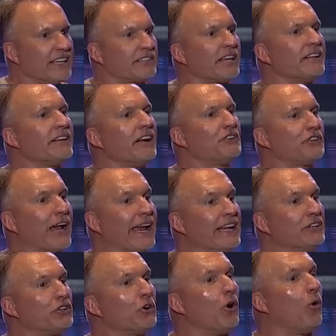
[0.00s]
He's sitting there
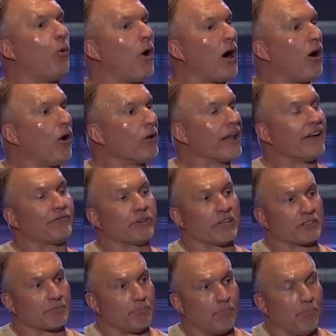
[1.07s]
chained to a wall after
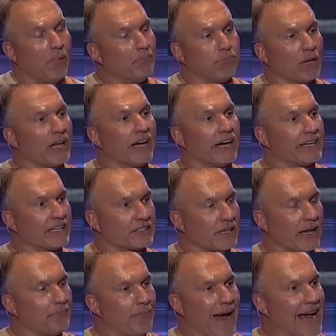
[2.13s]
his blood, his
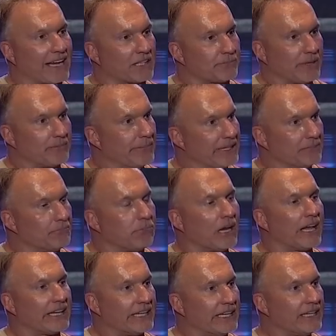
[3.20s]
back has been beaten
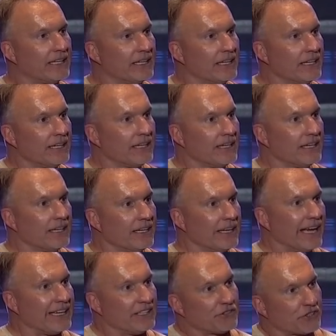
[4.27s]
bloody,
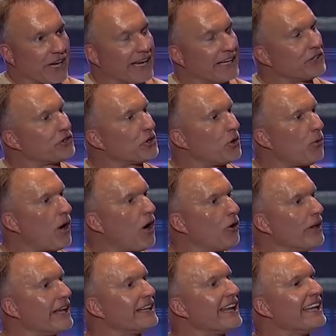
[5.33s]
and he's chained to a
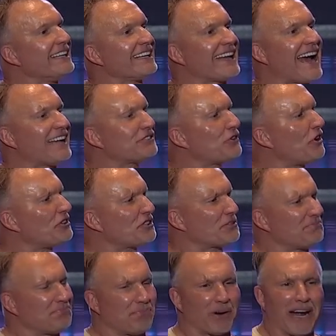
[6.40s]
wall. And the, and the guy starts
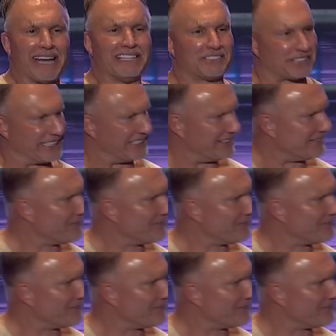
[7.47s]
praising